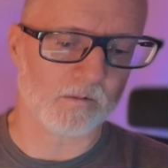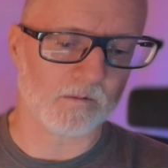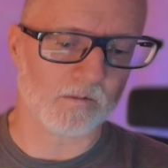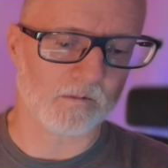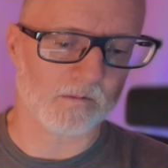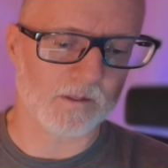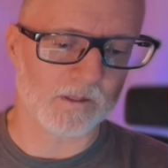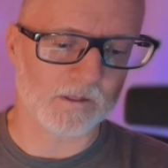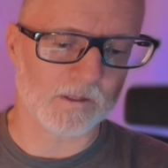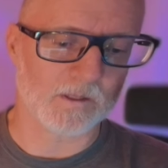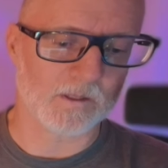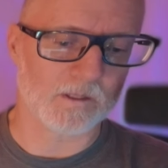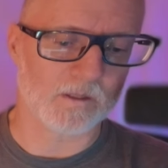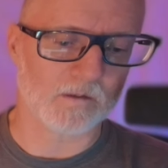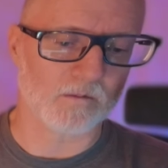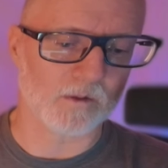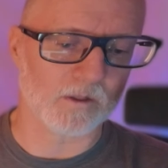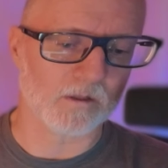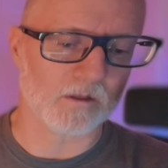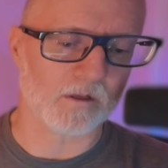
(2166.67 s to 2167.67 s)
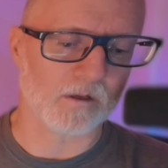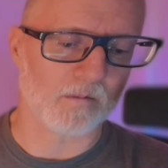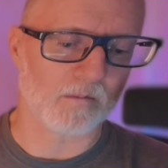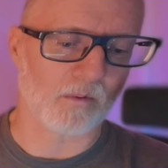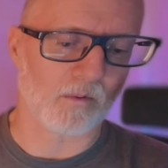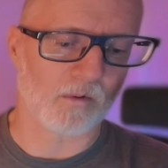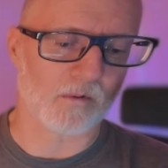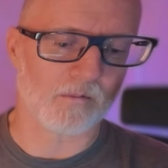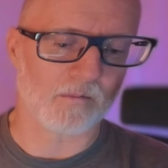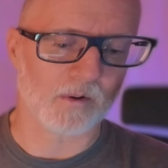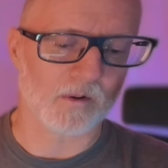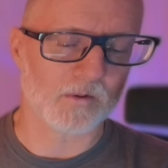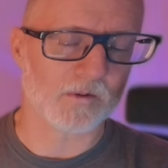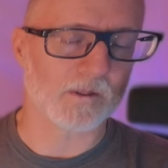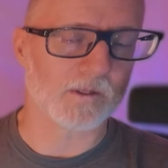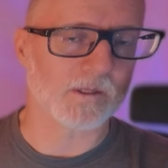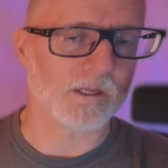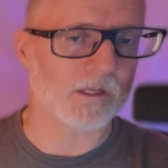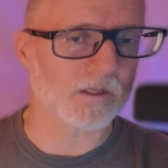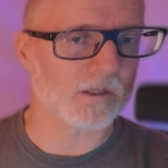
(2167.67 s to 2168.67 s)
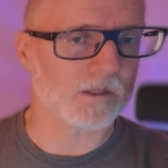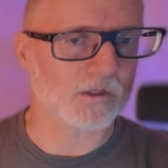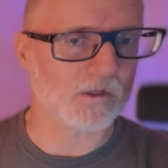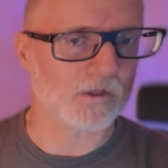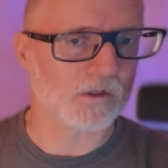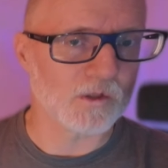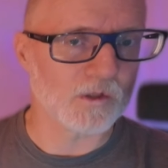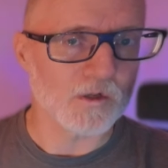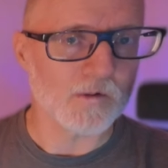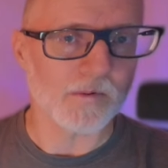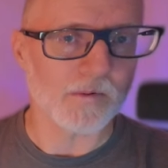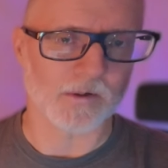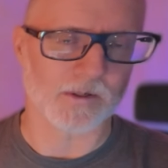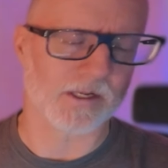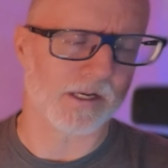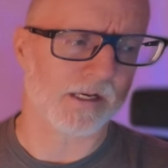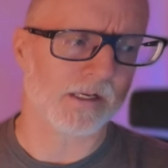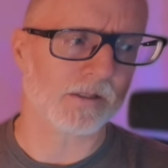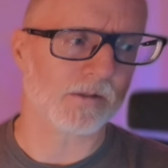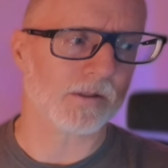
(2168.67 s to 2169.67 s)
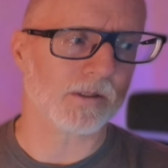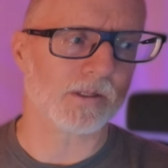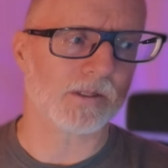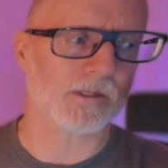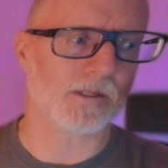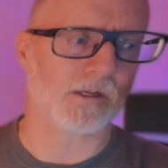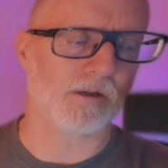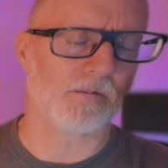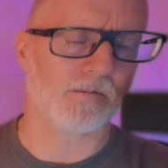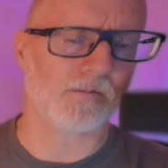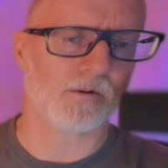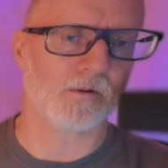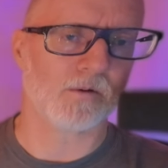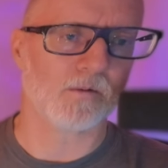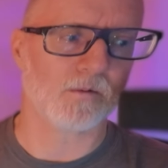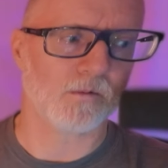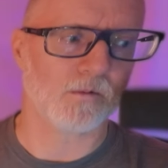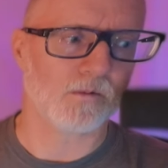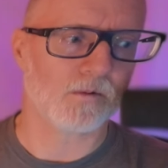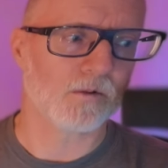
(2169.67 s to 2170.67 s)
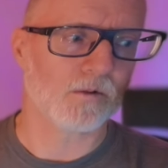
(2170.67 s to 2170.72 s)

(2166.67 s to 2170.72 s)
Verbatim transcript: this is a really important pose. It's actually super dangerous if you